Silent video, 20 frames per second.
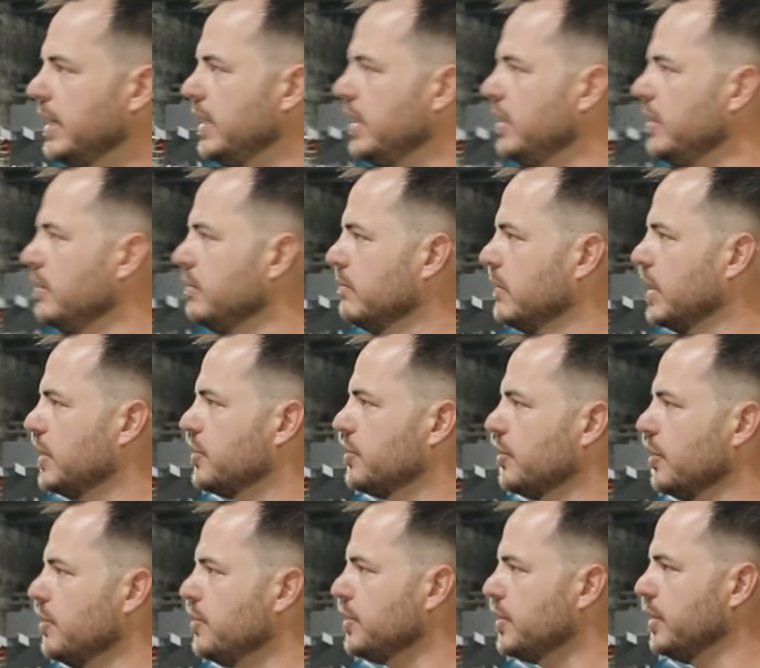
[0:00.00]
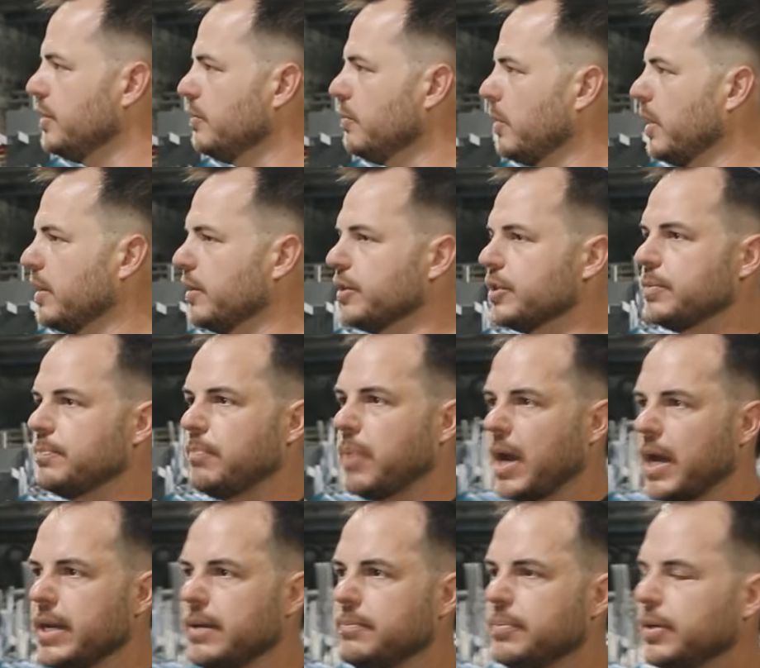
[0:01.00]
any extrusion, whether it's
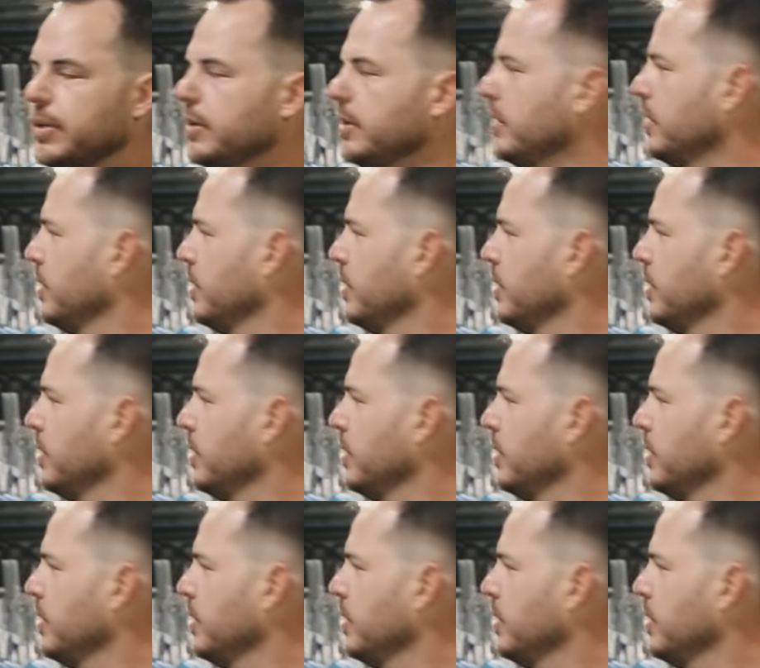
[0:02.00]
pipe,